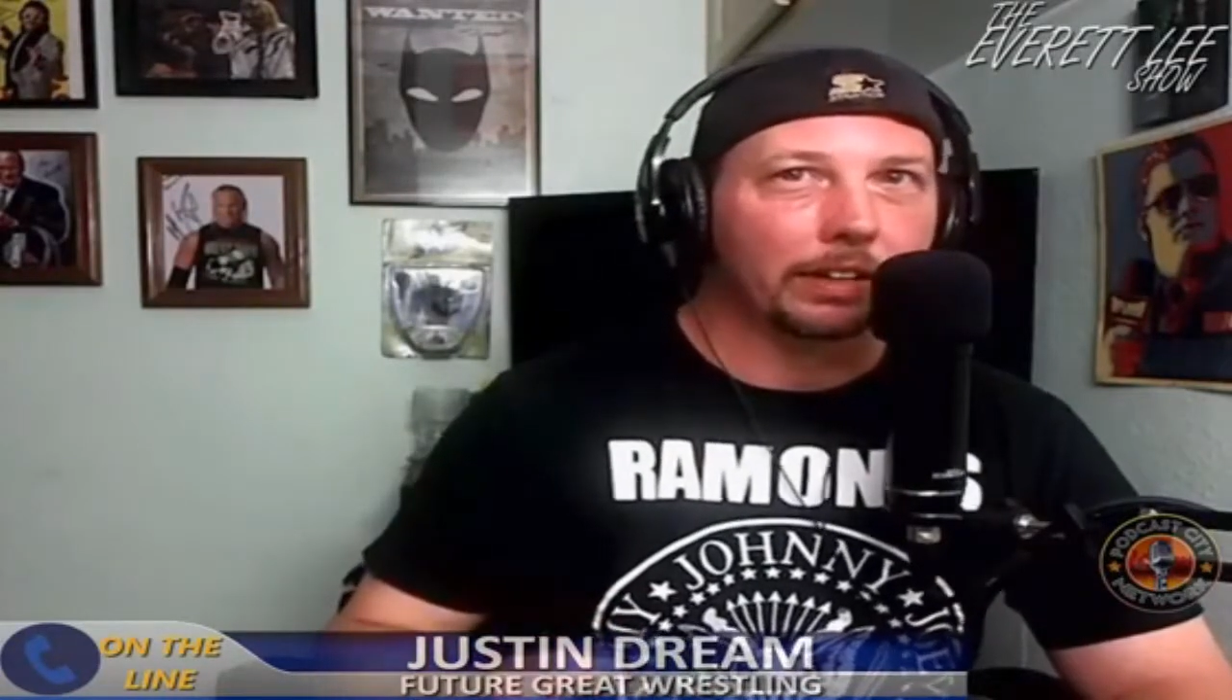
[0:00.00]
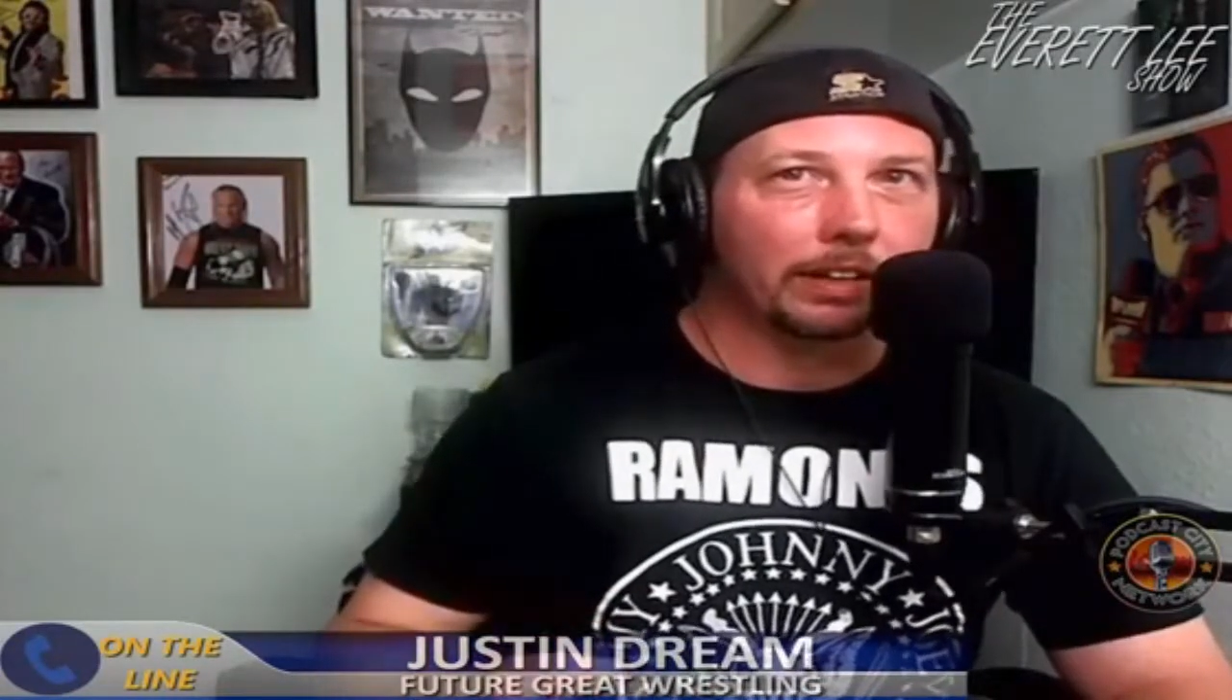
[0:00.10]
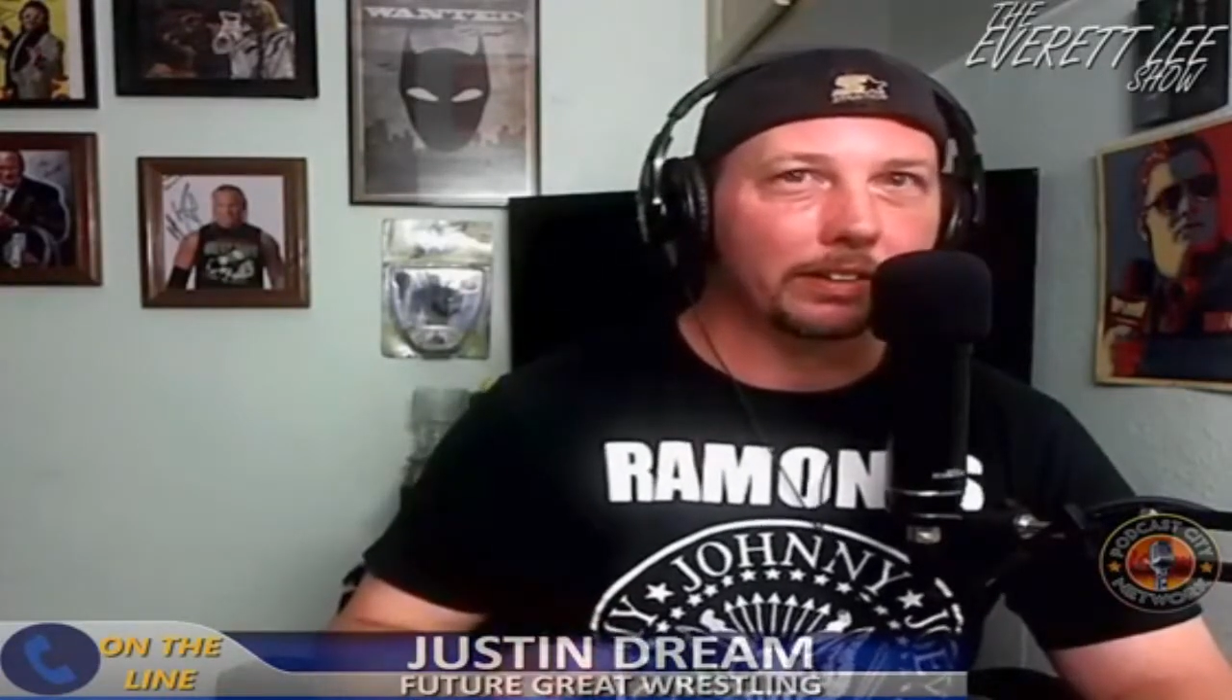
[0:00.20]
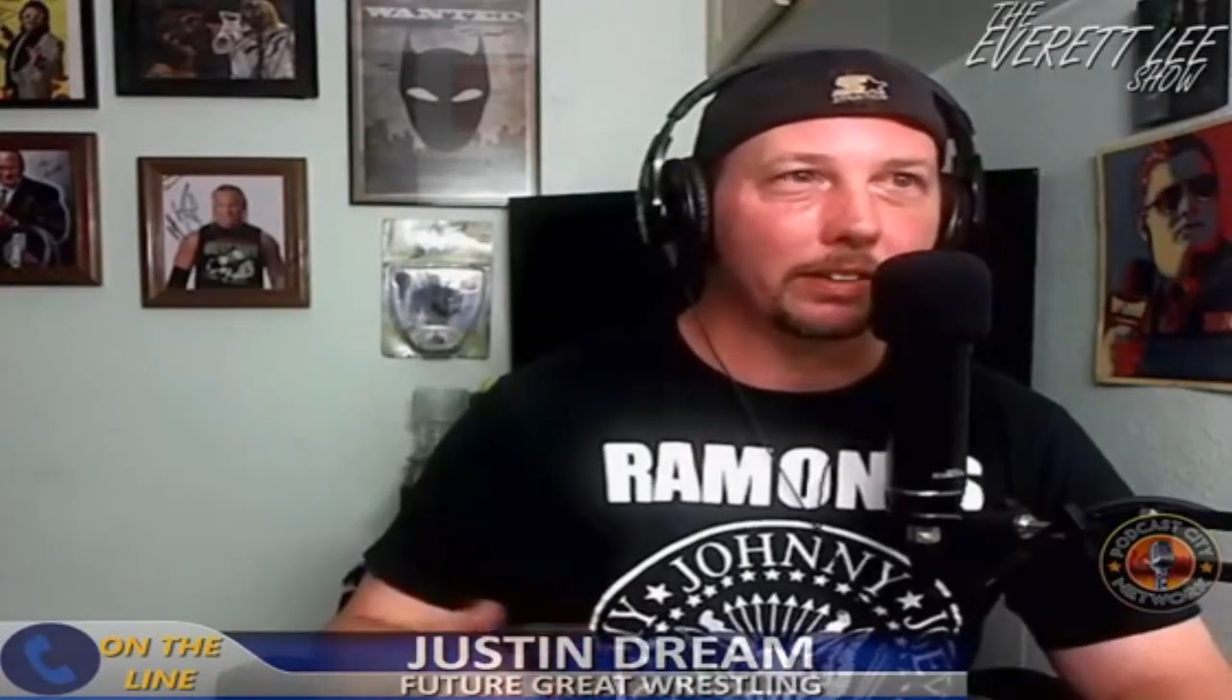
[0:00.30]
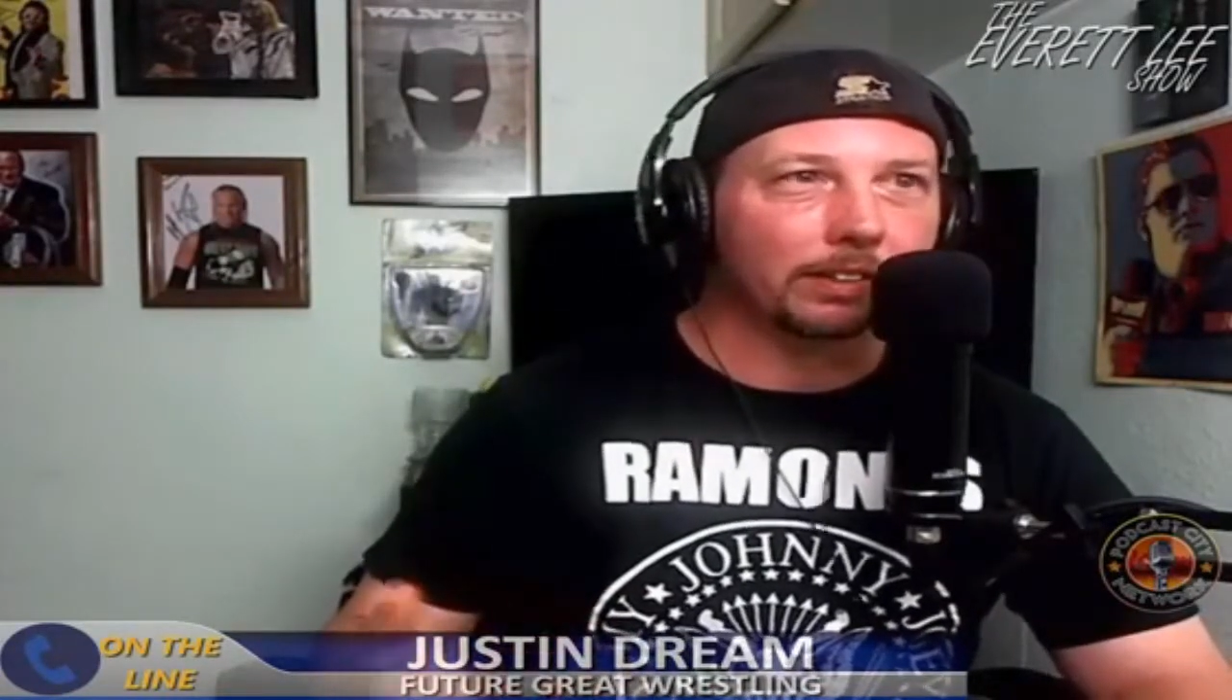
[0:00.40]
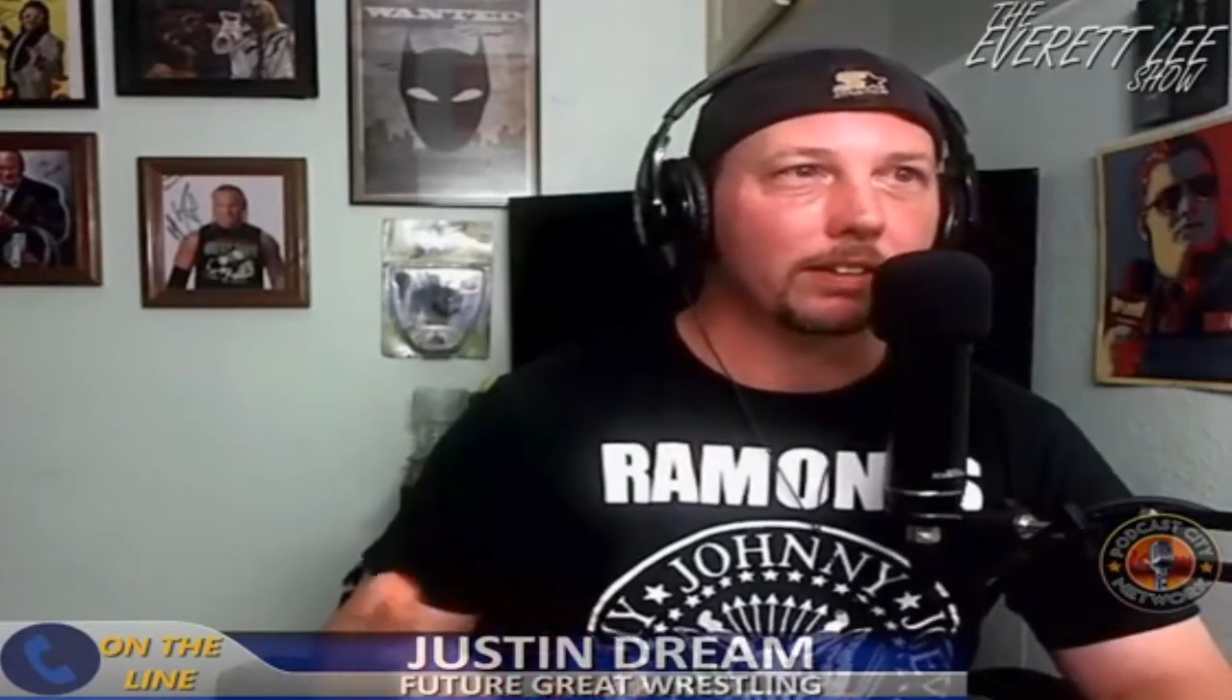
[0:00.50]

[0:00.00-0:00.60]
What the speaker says: that